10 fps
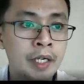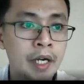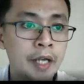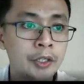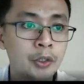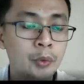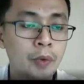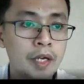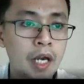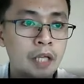and
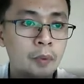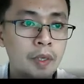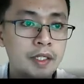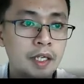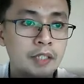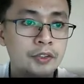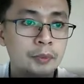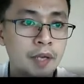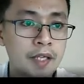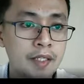once class you
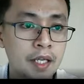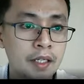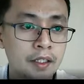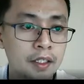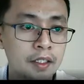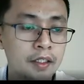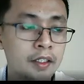press enter,